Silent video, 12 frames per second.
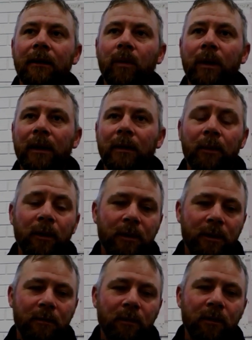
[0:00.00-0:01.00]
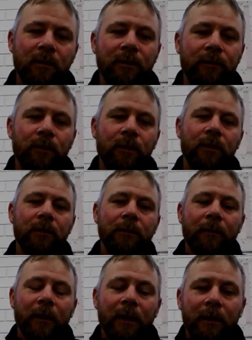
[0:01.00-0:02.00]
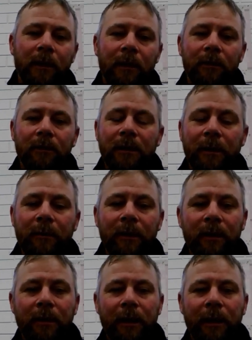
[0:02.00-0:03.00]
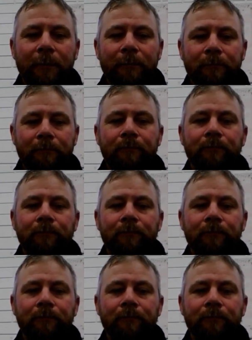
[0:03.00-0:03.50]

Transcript: when the person moves a foot or something like that.